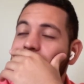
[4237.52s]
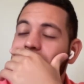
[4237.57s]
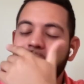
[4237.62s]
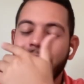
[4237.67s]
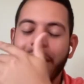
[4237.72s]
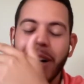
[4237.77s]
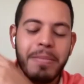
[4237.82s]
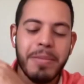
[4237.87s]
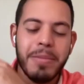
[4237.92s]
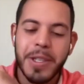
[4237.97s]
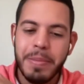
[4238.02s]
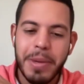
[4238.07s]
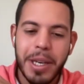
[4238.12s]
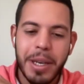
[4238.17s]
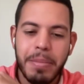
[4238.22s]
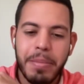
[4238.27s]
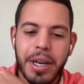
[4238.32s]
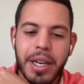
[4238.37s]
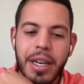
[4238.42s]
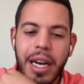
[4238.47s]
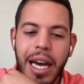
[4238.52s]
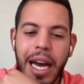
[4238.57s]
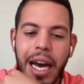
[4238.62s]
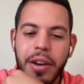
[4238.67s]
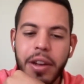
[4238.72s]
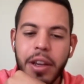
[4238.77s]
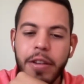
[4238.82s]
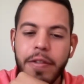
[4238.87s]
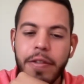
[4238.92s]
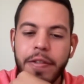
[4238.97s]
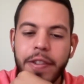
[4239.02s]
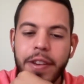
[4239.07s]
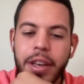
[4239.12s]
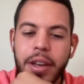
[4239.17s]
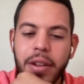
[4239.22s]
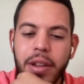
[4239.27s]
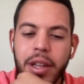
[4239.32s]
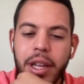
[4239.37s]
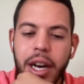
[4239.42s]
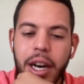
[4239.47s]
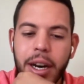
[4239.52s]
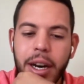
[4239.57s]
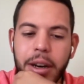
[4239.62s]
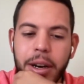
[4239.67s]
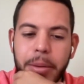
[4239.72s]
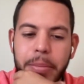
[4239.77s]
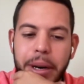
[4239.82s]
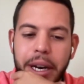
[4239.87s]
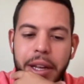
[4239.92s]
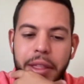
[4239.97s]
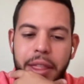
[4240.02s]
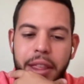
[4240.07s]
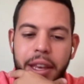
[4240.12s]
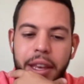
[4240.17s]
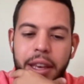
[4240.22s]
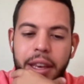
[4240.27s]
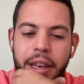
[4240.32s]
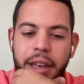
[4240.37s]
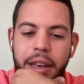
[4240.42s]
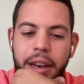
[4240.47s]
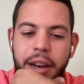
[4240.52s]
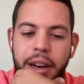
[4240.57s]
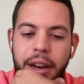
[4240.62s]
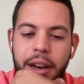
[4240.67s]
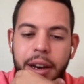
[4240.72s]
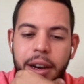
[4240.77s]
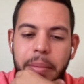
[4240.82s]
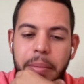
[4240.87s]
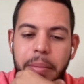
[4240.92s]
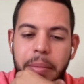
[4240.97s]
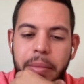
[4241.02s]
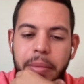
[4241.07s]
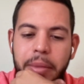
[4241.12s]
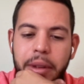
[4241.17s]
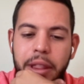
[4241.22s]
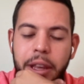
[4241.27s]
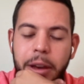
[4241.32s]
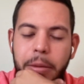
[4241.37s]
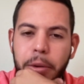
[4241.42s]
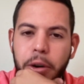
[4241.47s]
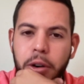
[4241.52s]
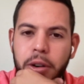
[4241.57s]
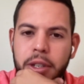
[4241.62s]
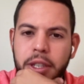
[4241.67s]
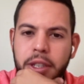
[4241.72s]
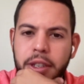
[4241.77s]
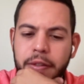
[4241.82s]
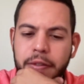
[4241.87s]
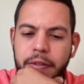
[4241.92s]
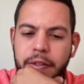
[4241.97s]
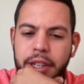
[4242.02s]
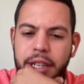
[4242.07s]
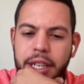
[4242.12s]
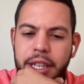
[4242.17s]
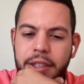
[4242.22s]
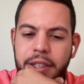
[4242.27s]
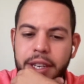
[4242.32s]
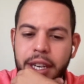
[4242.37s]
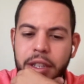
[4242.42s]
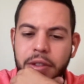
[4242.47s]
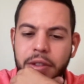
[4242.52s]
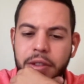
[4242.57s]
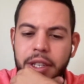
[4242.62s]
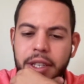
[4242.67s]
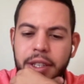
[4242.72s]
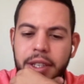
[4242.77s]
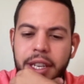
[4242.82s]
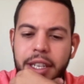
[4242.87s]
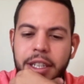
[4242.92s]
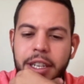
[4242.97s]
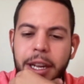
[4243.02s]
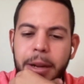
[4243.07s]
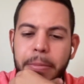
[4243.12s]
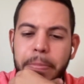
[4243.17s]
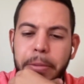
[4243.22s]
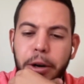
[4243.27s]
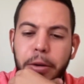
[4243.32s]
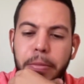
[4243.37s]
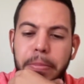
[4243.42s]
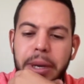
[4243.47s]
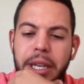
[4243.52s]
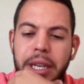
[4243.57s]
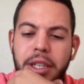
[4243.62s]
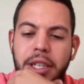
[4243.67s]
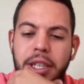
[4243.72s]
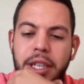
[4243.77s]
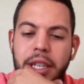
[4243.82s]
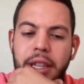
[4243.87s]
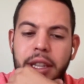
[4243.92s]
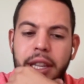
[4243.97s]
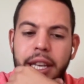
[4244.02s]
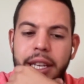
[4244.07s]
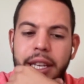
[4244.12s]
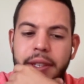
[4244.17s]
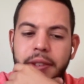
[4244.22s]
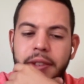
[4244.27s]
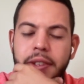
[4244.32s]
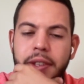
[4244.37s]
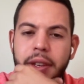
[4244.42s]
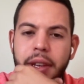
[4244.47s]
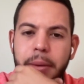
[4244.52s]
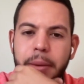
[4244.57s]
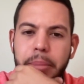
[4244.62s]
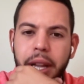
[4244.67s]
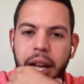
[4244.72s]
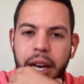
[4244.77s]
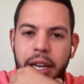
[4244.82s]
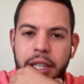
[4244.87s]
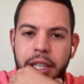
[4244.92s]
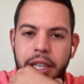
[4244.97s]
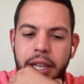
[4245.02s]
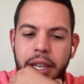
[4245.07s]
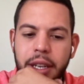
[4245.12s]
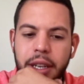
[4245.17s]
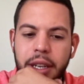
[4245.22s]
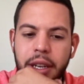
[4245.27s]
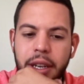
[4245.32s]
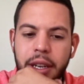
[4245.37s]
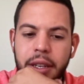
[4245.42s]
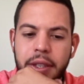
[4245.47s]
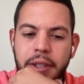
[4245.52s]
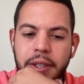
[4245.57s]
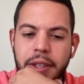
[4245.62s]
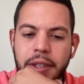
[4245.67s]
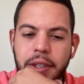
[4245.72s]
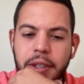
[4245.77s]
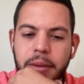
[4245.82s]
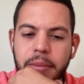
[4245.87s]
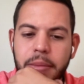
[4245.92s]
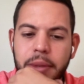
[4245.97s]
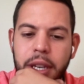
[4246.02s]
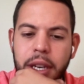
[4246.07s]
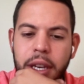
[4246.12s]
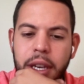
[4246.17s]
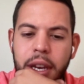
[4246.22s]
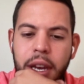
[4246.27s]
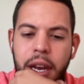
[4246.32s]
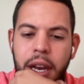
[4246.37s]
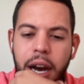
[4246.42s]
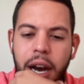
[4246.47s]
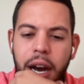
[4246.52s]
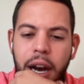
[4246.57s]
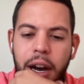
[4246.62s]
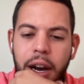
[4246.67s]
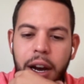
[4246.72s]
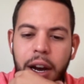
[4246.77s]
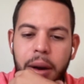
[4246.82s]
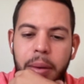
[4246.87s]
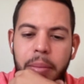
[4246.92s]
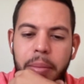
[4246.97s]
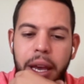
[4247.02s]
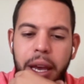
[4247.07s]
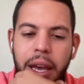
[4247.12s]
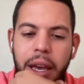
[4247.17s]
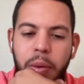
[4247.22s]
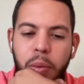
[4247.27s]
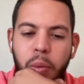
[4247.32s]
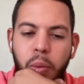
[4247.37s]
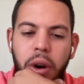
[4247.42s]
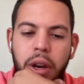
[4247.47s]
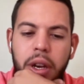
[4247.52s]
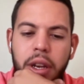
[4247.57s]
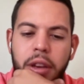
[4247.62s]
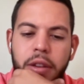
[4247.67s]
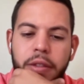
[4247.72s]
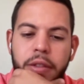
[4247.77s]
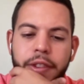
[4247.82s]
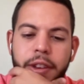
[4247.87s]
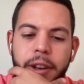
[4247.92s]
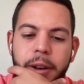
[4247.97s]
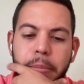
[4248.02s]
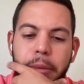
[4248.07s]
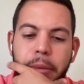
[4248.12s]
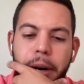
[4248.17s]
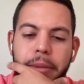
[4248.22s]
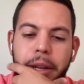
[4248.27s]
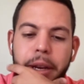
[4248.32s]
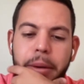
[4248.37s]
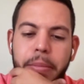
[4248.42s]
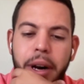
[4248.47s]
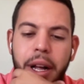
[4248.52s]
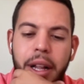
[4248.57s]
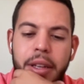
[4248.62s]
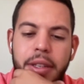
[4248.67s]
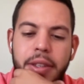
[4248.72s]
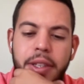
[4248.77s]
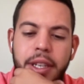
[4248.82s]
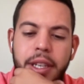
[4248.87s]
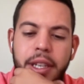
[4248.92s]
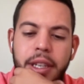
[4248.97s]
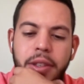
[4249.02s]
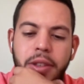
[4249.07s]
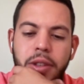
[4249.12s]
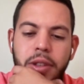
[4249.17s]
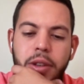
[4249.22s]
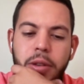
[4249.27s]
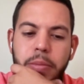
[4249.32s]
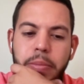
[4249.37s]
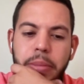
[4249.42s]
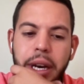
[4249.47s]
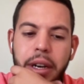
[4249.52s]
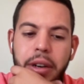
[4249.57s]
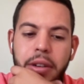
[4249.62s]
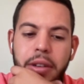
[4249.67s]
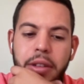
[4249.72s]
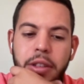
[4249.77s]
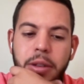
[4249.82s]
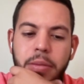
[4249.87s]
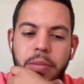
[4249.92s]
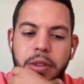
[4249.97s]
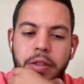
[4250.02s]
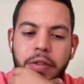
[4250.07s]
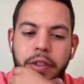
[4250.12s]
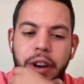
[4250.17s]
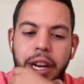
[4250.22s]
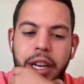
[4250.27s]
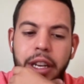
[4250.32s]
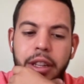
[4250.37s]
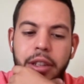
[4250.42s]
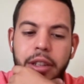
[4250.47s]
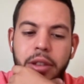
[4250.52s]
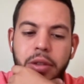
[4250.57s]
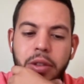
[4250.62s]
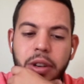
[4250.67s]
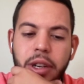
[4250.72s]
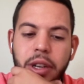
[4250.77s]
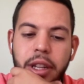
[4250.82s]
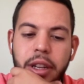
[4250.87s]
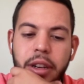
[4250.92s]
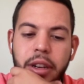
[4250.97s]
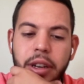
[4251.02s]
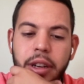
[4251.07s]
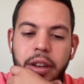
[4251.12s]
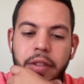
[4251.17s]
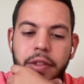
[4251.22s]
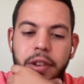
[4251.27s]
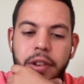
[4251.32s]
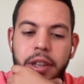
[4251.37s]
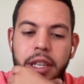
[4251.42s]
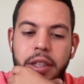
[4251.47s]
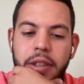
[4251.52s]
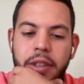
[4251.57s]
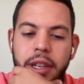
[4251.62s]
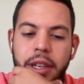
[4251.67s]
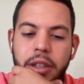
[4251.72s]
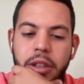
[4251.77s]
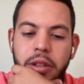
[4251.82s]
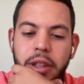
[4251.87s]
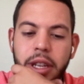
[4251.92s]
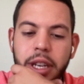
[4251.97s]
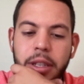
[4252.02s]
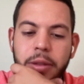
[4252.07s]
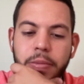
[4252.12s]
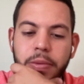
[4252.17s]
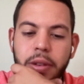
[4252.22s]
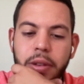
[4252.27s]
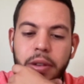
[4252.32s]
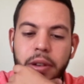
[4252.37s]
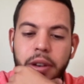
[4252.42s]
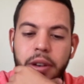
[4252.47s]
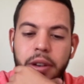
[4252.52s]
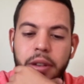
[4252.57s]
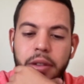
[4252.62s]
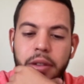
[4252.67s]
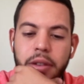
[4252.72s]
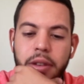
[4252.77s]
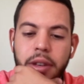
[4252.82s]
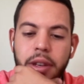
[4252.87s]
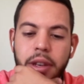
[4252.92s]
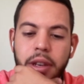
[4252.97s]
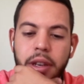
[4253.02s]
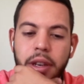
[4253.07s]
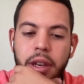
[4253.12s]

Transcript: It'll come to me. But how do you feel about the importance of decentralization and permissionless blockchain systems? And what do you feel public policy needs to do better in terms of regulatory clarity for decentralized protocols?